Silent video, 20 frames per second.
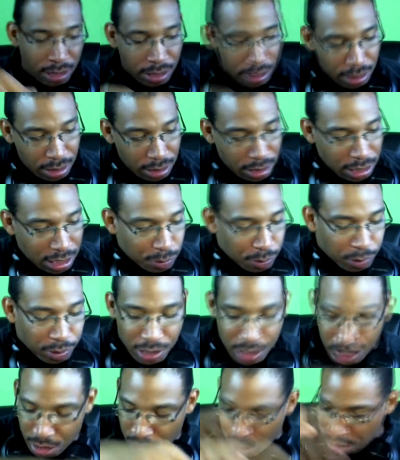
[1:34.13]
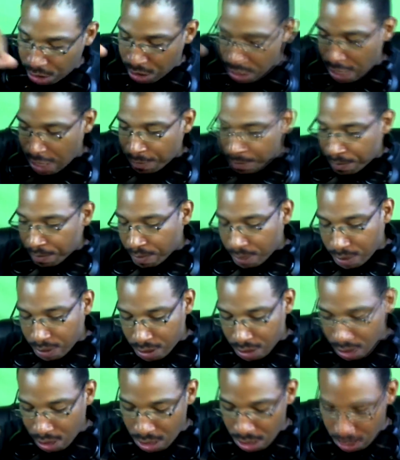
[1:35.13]
there. Let's put that card down.
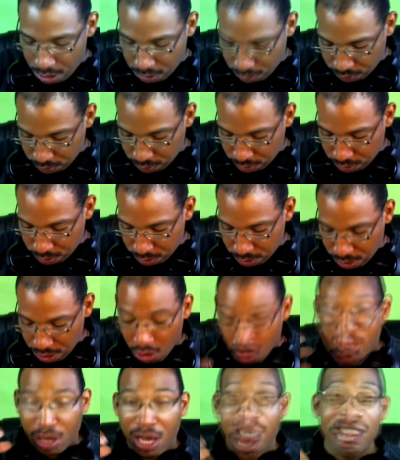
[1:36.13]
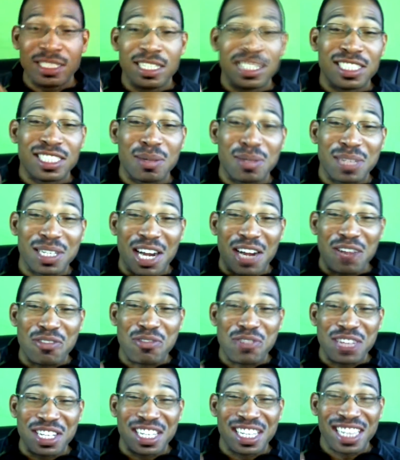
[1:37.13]
Okay, I see something I
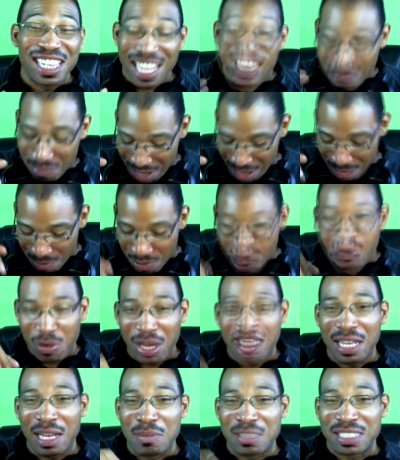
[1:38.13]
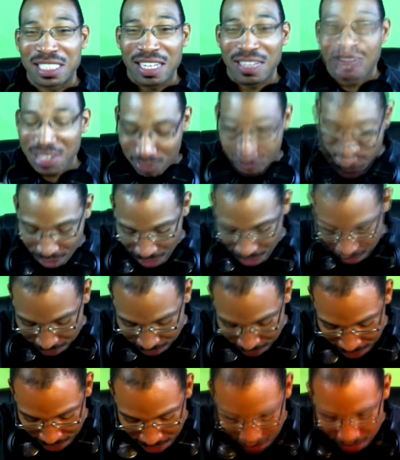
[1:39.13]
really like, but I'm gonna wait. I'm gonna save this for
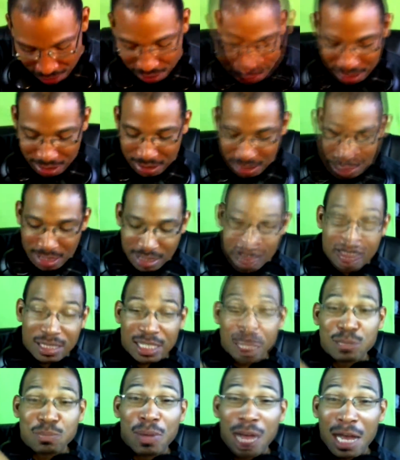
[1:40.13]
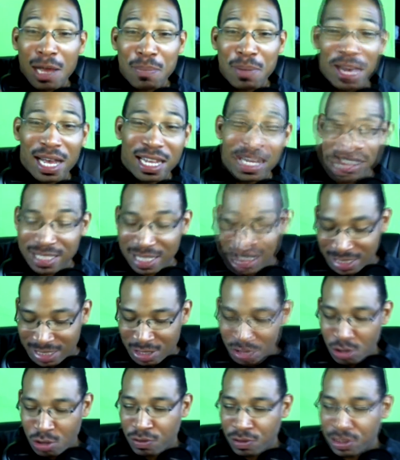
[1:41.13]
last. So let's let's let's bypass this
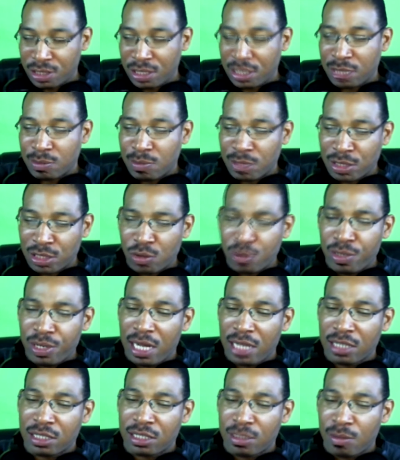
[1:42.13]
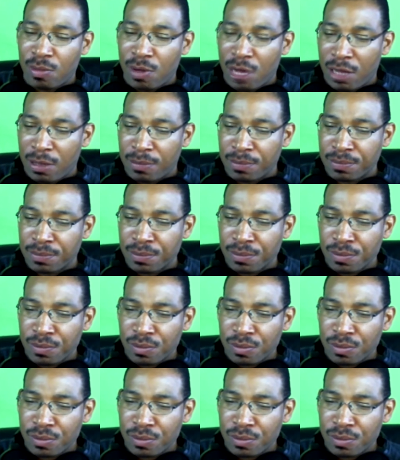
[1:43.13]
and go over to this next. So we got some um